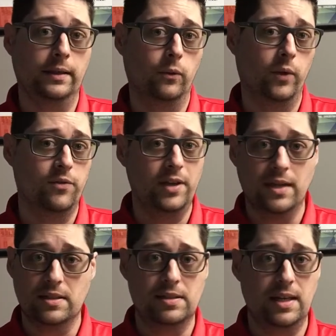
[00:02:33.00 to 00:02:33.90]
we've
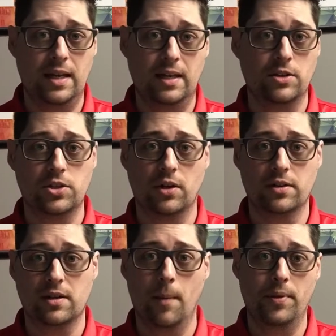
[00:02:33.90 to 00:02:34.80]
yet to see an
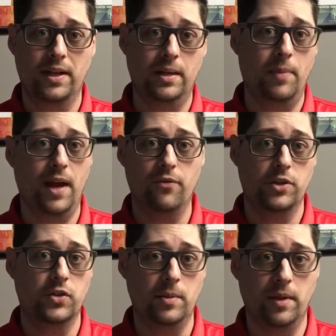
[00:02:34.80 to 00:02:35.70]
insurance company pay for
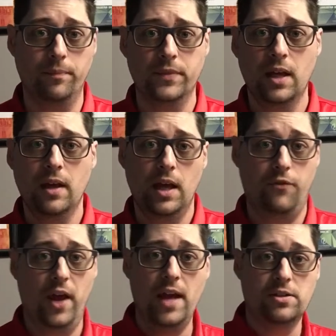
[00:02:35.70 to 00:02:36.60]
the treatment.
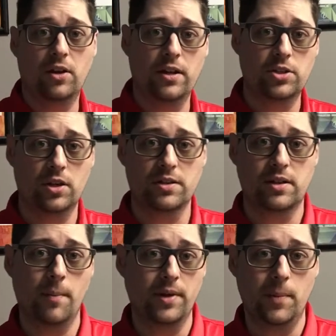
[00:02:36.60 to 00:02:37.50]
If you ask your insurance
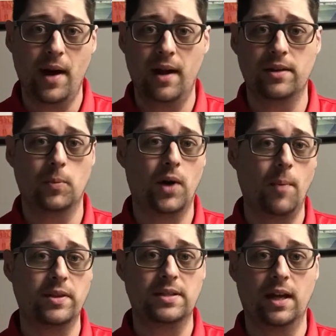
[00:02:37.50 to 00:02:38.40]
company about it, they'll
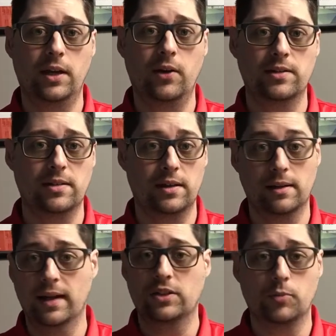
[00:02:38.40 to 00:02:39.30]
probably tell you it's an
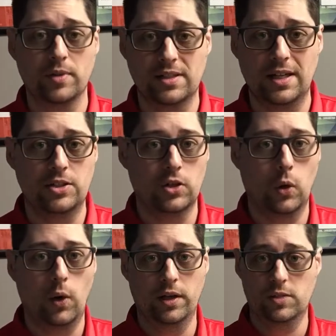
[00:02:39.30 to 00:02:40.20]
elective procedure
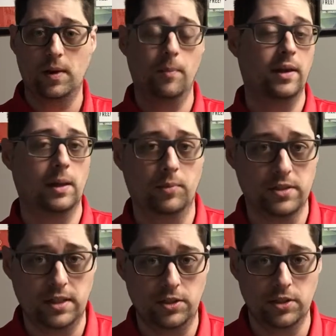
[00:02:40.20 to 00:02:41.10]
or an experimental
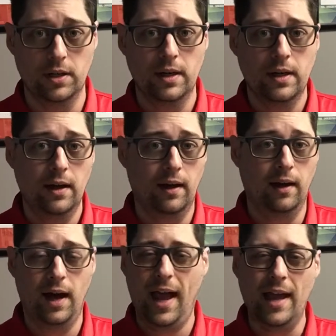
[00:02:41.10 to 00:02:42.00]
procedure.
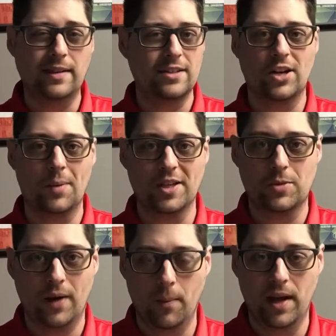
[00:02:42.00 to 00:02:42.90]
I hate that term
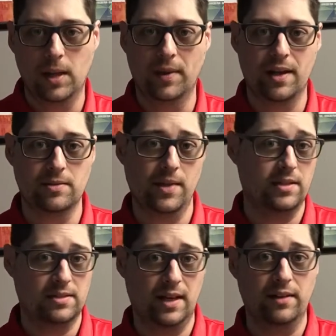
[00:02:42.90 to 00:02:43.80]
experimental because it
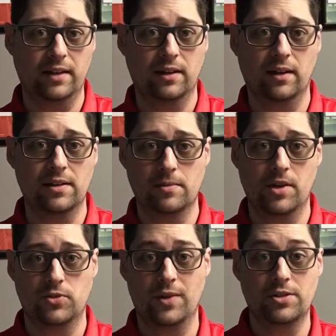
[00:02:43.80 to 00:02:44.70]
makes it sound like there isn't
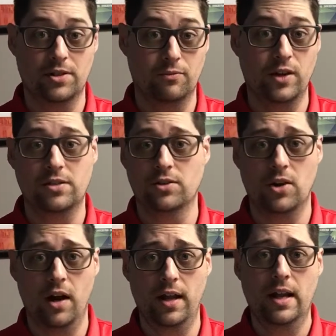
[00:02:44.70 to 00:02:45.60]
much research
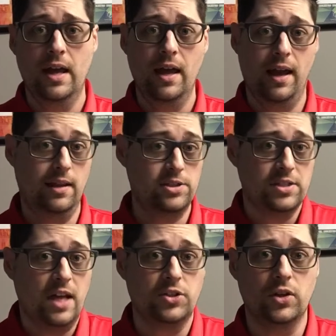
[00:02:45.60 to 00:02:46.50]
on it, and that's
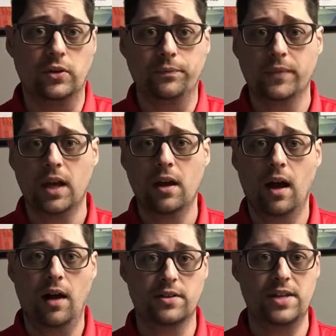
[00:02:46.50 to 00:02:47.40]
just not true.
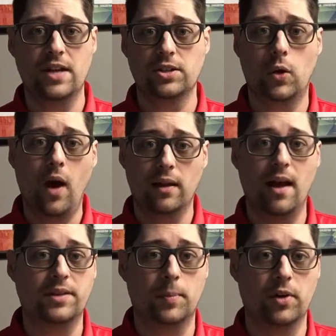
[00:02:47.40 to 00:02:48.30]
There's actually quite a
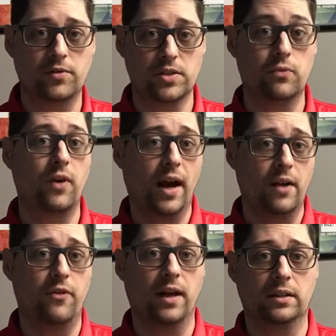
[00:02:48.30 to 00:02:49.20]
lot that proves it's very
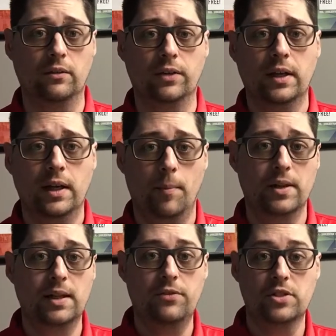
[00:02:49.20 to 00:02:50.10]
effective. I'm
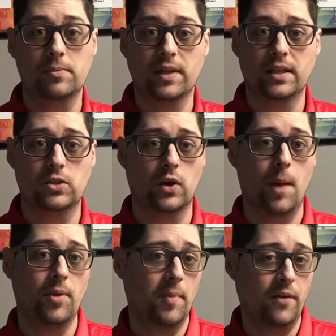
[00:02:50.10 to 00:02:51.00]
going to leave you some links to a
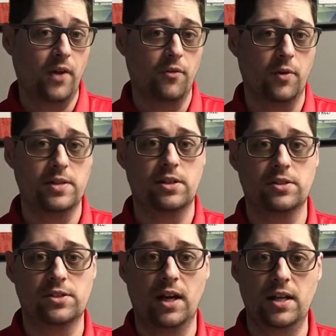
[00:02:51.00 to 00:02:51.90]
couple of my favorite
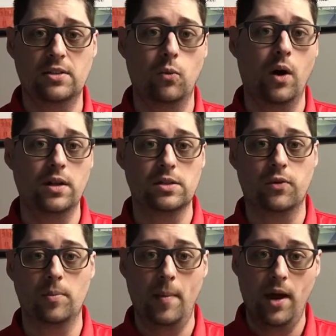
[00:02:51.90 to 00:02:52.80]
research studies. One is
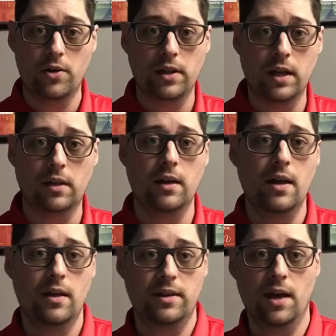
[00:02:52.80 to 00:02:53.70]
from the Mayo Clinic,
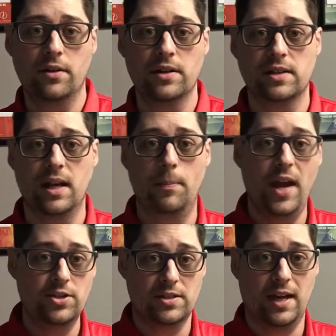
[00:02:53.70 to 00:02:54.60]
the other is a
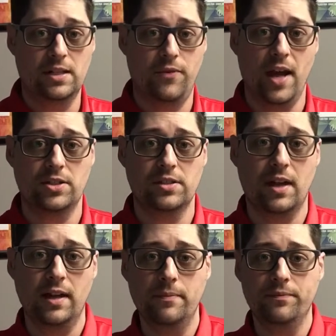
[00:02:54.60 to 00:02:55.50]
patient satisfaction
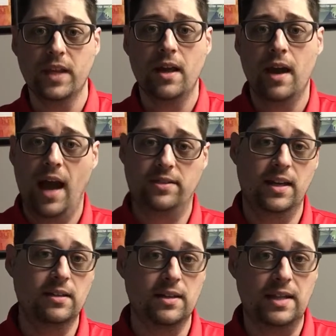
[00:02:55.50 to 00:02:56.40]
study. At
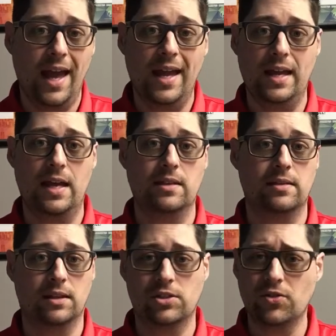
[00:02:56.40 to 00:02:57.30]
the end of the day,
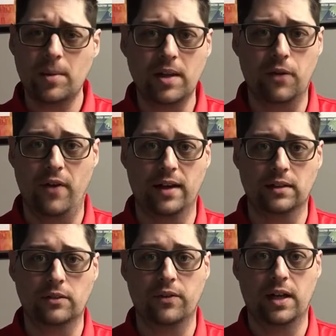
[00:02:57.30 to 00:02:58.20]
it's extremely
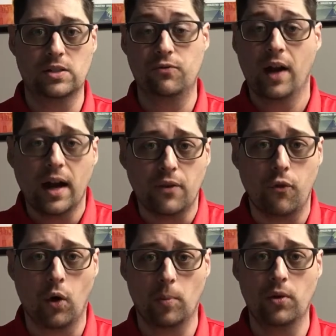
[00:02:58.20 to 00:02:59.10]
effective and it's very
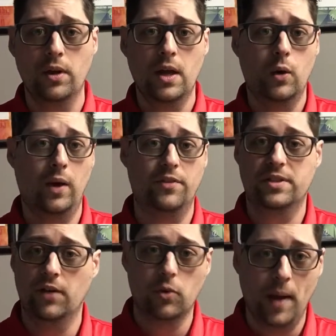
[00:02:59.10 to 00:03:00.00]
affordable. We have
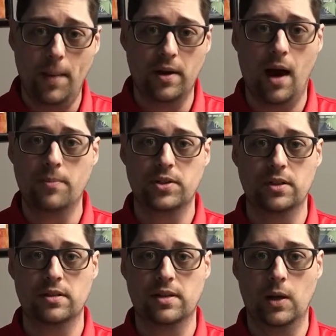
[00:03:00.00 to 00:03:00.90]
several payment
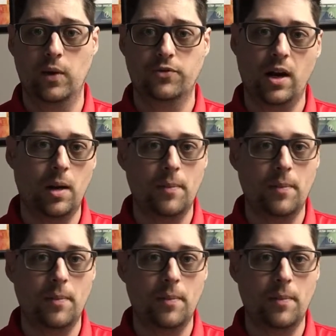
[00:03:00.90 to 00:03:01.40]
options and we've tried